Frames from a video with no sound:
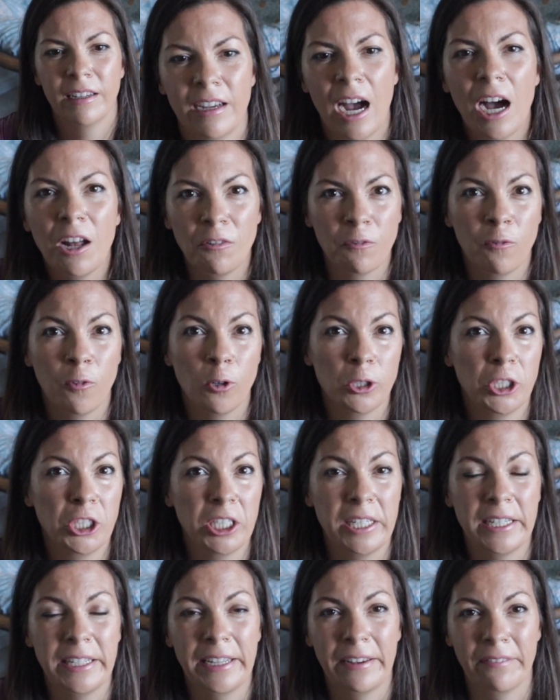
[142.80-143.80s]

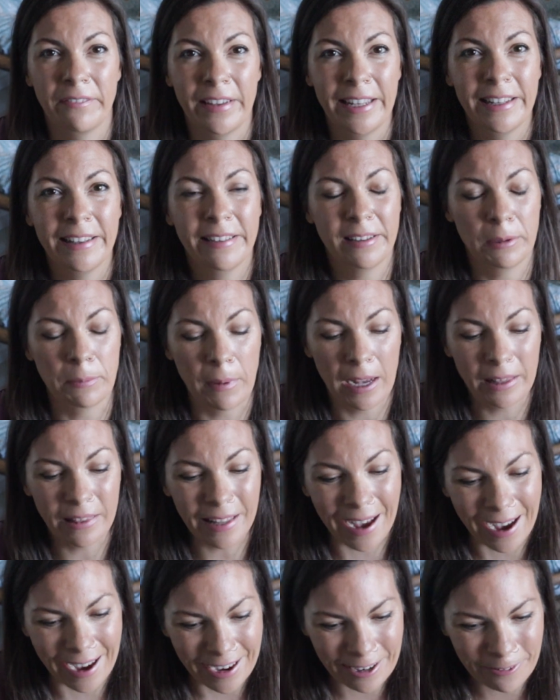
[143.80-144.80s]
unfortunate events in my
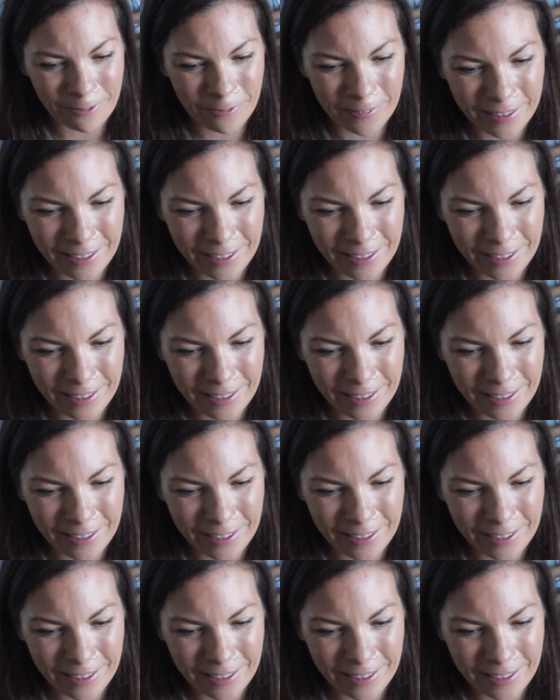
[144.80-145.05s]
life.